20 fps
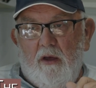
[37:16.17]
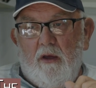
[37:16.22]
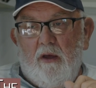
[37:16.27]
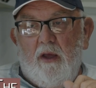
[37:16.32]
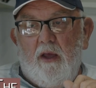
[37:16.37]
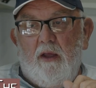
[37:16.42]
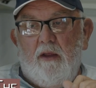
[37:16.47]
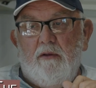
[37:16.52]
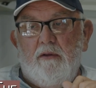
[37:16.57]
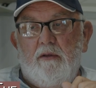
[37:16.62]

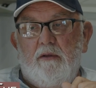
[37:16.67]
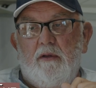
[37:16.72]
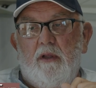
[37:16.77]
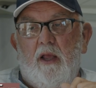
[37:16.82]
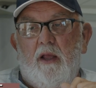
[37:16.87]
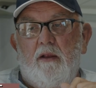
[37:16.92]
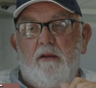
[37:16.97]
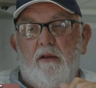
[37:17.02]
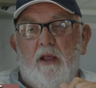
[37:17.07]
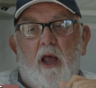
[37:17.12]
And
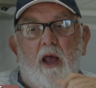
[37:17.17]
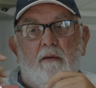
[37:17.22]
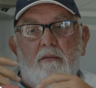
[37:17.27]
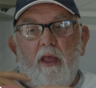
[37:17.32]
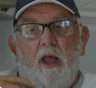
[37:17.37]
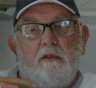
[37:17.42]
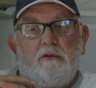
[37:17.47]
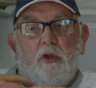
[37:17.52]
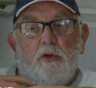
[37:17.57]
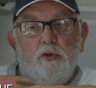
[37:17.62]
I'm
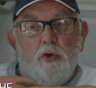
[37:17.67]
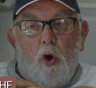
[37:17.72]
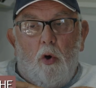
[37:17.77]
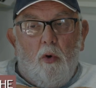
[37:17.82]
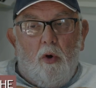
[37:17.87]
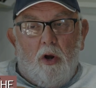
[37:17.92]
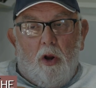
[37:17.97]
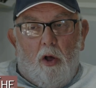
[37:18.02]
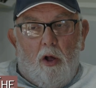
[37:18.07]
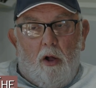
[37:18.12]
not the
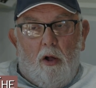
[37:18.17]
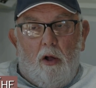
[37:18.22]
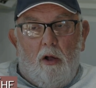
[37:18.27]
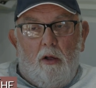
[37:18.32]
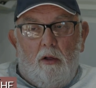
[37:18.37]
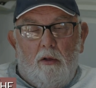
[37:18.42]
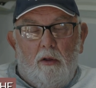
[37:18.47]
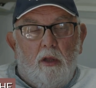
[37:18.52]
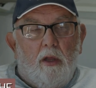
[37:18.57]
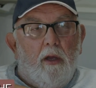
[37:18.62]

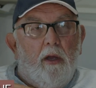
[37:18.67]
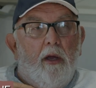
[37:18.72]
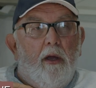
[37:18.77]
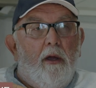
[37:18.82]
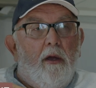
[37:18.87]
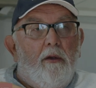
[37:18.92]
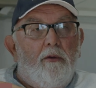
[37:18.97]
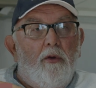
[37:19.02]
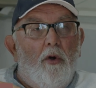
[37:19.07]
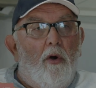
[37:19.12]
know-it-all,
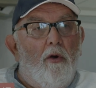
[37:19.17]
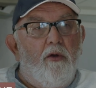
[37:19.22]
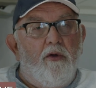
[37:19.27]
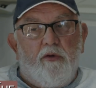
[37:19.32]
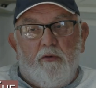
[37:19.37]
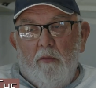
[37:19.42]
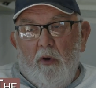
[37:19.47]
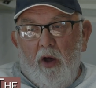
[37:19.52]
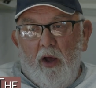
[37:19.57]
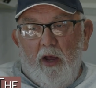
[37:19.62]
nor
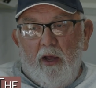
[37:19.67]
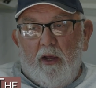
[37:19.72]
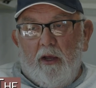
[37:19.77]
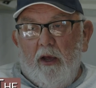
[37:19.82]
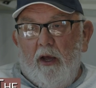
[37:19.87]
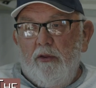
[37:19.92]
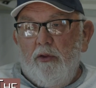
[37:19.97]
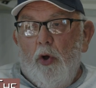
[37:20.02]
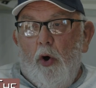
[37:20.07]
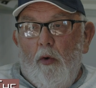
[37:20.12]
is Mike.
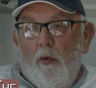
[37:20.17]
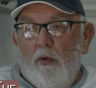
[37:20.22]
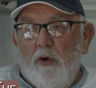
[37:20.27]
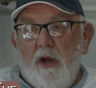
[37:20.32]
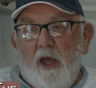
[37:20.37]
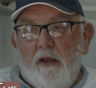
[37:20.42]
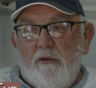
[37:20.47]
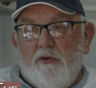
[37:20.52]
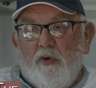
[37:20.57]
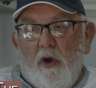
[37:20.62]
We're
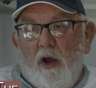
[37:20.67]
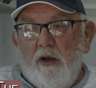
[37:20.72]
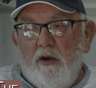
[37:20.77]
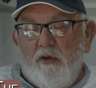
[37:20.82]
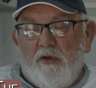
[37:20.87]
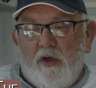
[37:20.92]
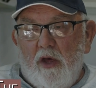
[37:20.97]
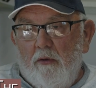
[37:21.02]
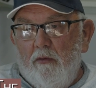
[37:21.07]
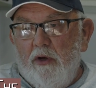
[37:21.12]
not trying to
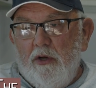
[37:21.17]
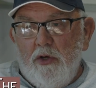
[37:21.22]
say we